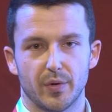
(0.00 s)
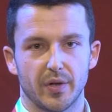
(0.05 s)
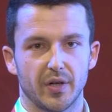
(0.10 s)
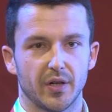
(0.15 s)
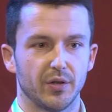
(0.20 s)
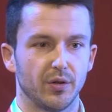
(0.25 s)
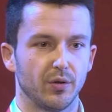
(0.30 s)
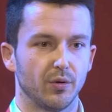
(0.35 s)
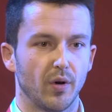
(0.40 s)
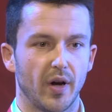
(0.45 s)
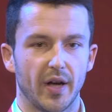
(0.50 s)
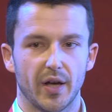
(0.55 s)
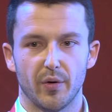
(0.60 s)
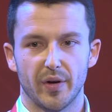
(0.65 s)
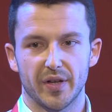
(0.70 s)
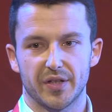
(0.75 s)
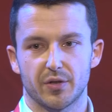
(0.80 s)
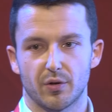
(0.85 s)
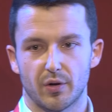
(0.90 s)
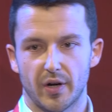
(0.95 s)
when a new
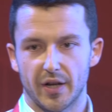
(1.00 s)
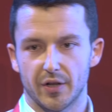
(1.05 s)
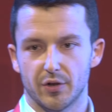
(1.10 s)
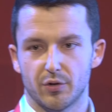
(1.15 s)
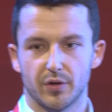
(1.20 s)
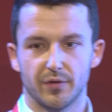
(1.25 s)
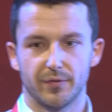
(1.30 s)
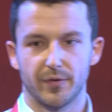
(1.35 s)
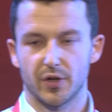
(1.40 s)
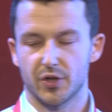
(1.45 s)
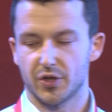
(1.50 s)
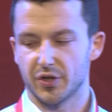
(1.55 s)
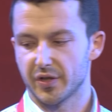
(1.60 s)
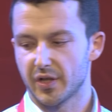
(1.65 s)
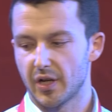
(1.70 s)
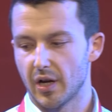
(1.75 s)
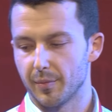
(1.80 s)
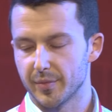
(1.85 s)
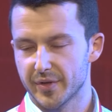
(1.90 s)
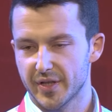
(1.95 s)
iOS or Android version
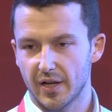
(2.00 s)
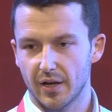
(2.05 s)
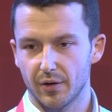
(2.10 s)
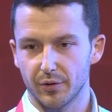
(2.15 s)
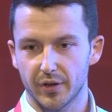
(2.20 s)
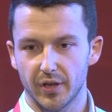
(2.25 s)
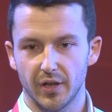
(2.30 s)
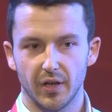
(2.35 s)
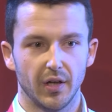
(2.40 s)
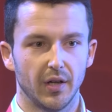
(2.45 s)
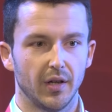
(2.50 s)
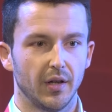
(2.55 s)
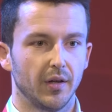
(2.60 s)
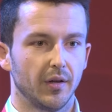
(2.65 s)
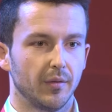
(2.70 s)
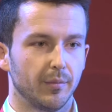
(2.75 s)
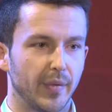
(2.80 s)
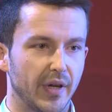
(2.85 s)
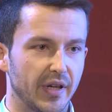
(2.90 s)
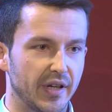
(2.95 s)
comes out,
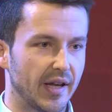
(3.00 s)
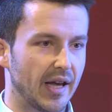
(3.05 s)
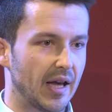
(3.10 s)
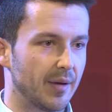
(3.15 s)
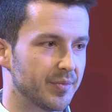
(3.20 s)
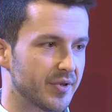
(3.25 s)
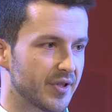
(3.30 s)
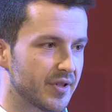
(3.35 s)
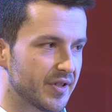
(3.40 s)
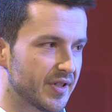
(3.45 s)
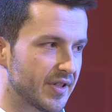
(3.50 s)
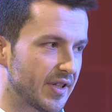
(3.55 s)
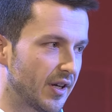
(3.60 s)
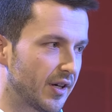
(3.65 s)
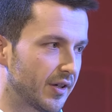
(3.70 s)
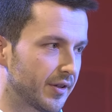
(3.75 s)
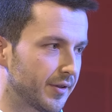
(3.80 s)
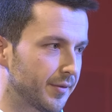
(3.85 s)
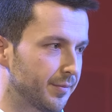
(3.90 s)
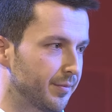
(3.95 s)
many apps
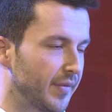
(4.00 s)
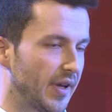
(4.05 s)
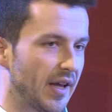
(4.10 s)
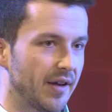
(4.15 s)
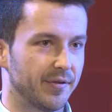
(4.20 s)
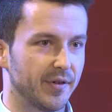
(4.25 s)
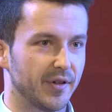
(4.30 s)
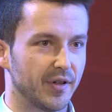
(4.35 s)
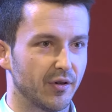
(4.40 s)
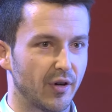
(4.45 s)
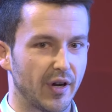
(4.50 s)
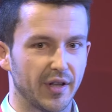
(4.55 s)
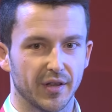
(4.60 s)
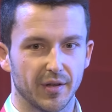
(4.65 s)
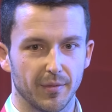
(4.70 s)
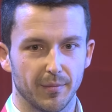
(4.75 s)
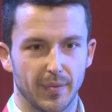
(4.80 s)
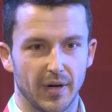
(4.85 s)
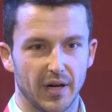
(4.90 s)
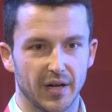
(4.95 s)
start having
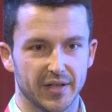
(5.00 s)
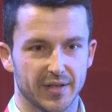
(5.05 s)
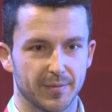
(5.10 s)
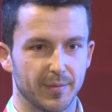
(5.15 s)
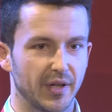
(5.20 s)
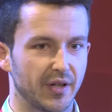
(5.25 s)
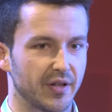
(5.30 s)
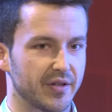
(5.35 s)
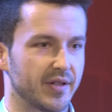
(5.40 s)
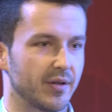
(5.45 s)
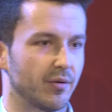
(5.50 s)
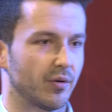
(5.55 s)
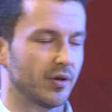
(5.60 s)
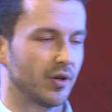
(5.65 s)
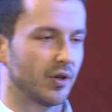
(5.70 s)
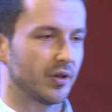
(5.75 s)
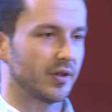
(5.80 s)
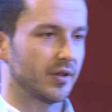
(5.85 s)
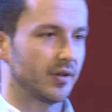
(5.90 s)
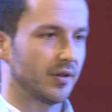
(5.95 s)
random bugs because
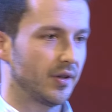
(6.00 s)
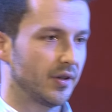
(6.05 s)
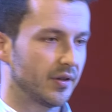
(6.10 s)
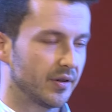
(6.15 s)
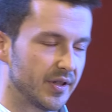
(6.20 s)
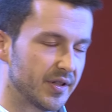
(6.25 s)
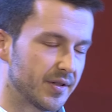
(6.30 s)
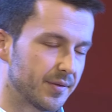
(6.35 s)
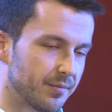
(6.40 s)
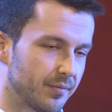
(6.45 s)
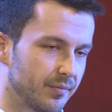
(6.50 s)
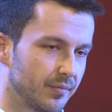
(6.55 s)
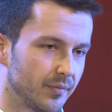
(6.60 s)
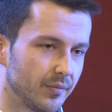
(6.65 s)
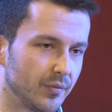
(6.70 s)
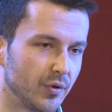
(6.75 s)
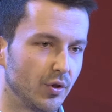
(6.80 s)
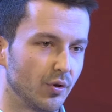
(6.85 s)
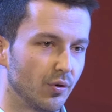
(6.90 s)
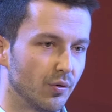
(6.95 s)
these
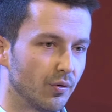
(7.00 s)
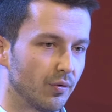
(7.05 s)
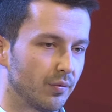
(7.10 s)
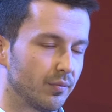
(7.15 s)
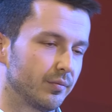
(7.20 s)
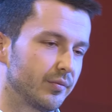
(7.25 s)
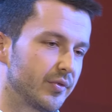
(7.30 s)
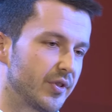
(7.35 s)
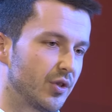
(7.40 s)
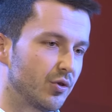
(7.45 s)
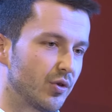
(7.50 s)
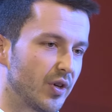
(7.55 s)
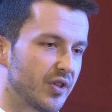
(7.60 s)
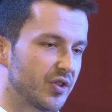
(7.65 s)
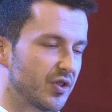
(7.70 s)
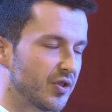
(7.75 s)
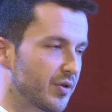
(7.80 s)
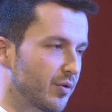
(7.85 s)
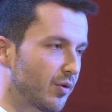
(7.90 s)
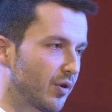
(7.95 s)
new
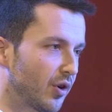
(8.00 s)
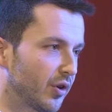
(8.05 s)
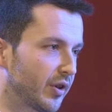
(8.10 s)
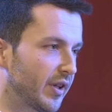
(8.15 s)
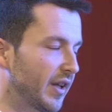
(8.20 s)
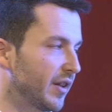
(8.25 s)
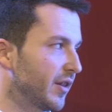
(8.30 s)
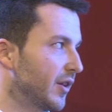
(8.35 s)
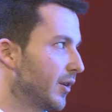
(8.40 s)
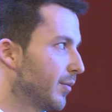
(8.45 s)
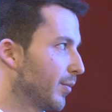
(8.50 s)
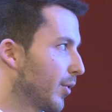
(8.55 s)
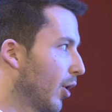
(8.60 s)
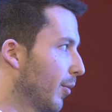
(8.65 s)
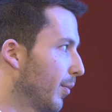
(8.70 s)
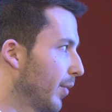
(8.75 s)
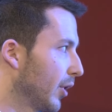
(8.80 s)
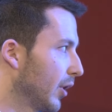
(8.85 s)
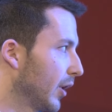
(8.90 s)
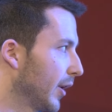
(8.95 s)
situations were not handled
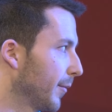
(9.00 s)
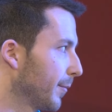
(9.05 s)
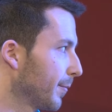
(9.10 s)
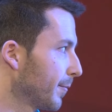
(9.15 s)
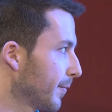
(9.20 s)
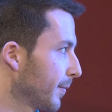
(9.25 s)
properly.